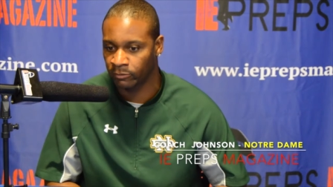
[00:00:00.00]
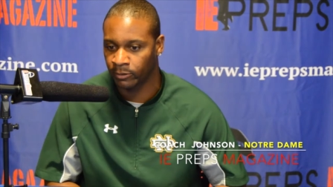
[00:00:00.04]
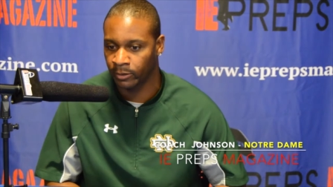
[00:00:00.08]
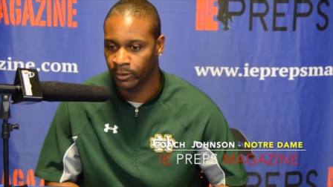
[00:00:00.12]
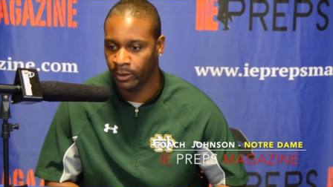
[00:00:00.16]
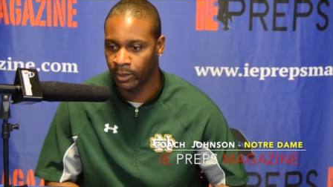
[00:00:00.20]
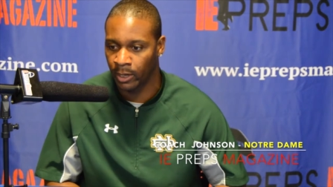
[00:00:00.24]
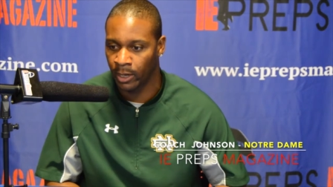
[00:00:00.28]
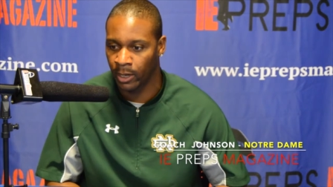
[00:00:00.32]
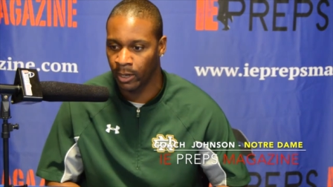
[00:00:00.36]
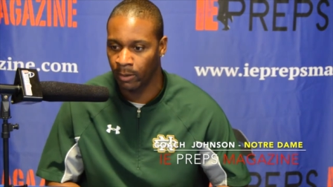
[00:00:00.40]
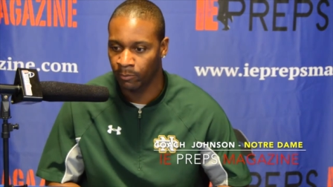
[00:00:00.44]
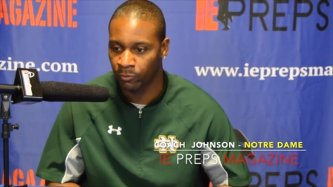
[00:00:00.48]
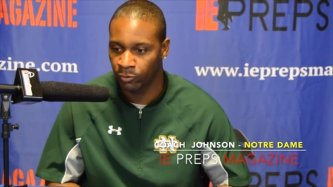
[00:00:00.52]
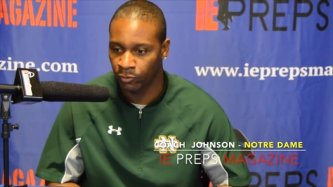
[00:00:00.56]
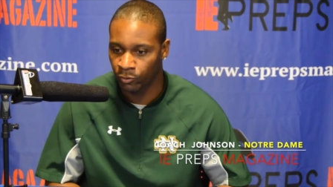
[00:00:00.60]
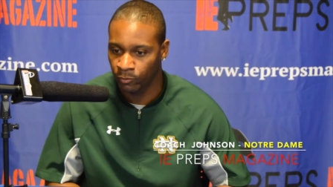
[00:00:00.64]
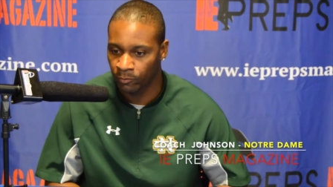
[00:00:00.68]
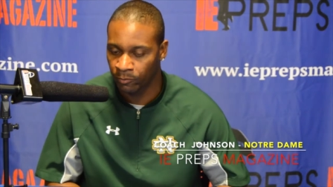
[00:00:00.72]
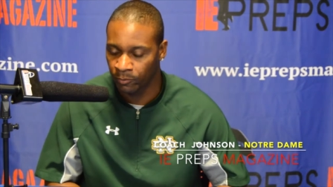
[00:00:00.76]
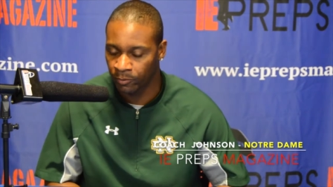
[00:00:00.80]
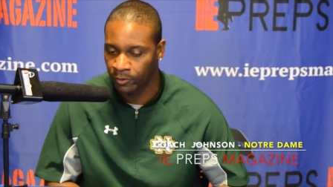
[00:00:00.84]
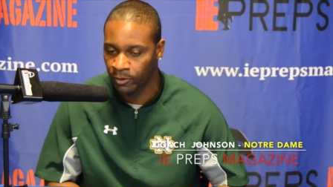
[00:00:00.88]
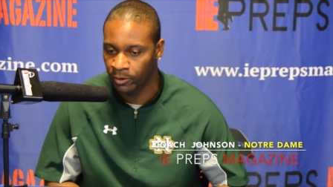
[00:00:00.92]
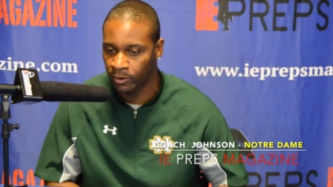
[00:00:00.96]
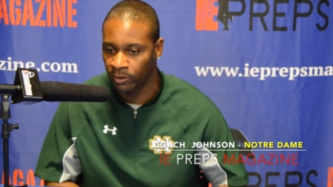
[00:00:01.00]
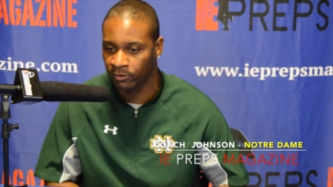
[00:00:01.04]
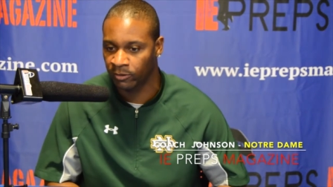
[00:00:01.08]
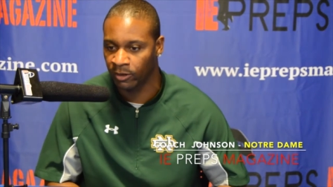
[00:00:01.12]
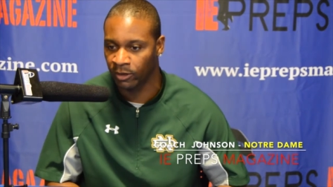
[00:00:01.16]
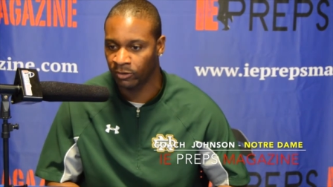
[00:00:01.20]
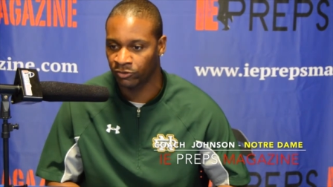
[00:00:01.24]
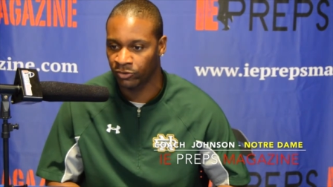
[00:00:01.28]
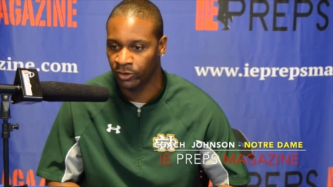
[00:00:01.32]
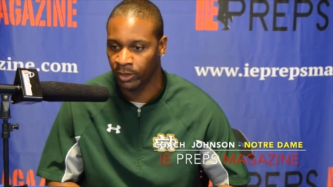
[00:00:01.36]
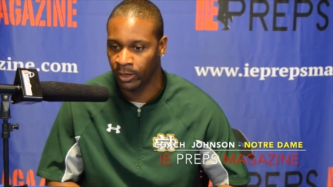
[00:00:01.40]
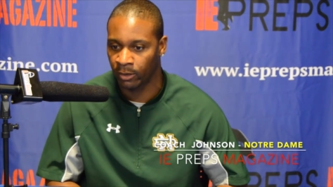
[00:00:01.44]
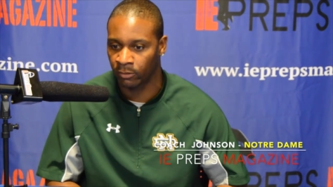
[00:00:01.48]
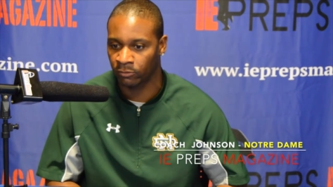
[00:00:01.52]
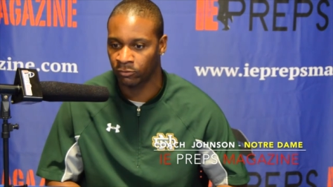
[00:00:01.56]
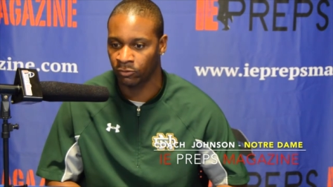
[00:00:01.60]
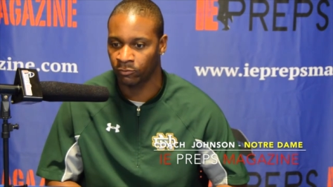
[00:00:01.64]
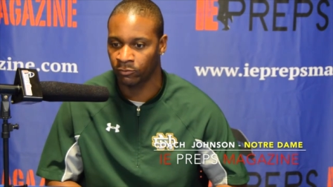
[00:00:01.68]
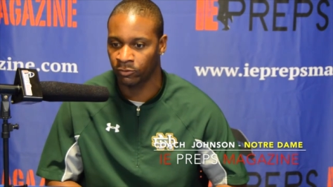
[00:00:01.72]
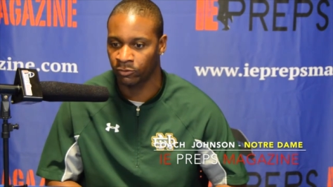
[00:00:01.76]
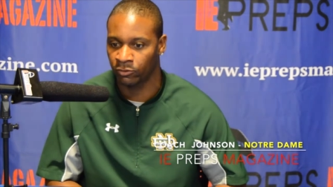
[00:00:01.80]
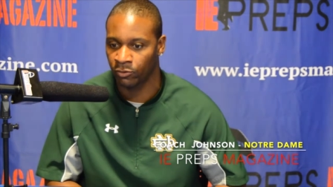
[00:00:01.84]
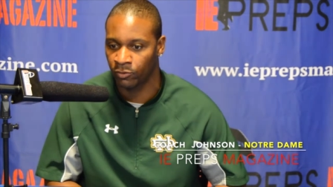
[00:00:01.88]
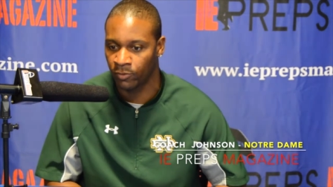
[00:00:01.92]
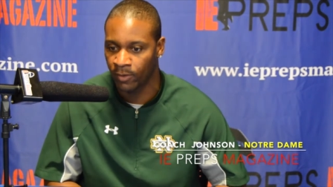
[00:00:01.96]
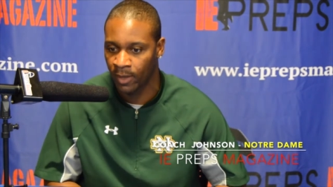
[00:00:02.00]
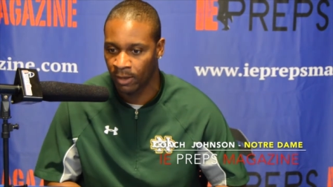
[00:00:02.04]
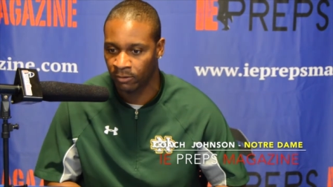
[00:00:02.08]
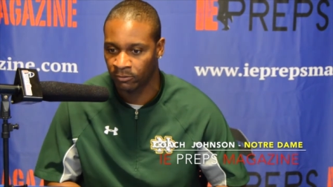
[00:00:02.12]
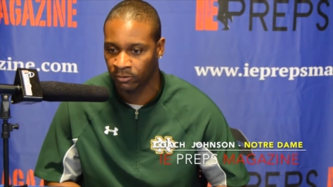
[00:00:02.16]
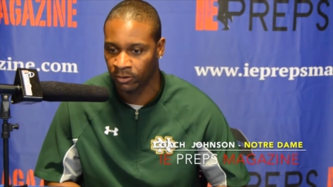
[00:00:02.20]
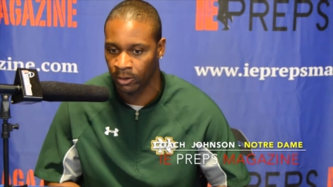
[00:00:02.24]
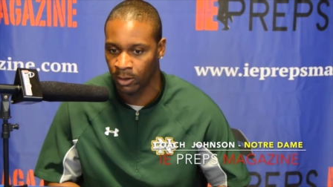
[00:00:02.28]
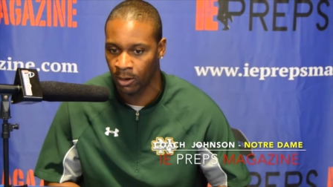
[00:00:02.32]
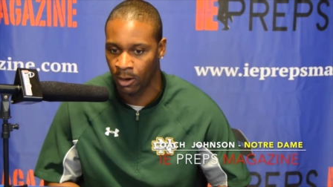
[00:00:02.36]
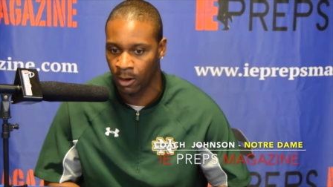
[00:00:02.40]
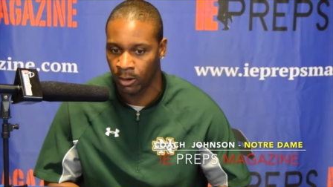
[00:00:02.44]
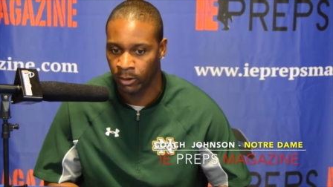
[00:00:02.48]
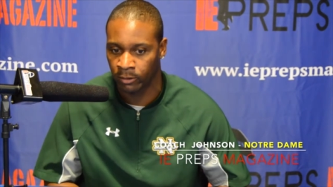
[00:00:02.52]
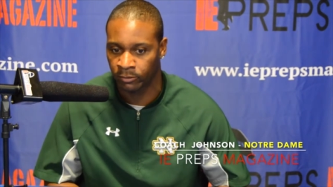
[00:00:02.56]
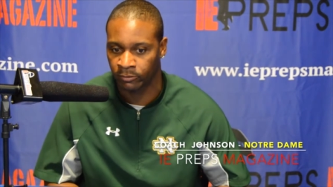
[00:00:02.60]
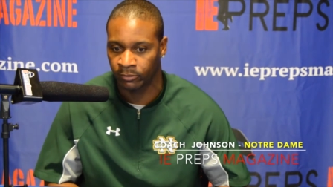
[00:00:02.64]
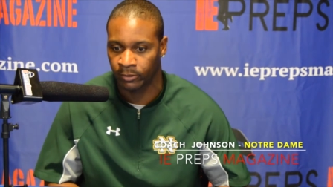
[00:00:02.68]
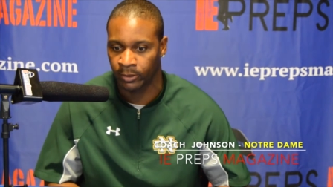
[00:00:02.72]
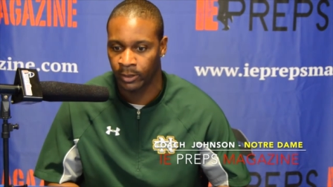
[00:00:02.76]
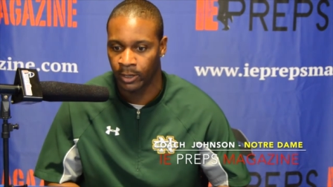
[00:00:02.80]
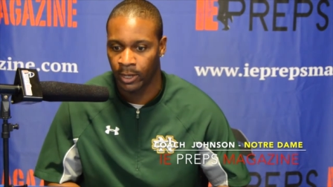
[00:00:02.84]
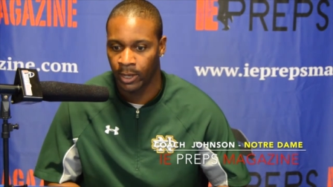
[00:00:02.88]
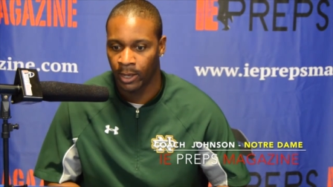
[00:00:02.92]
Threw for 30 touchdowns, over 2,000 yards.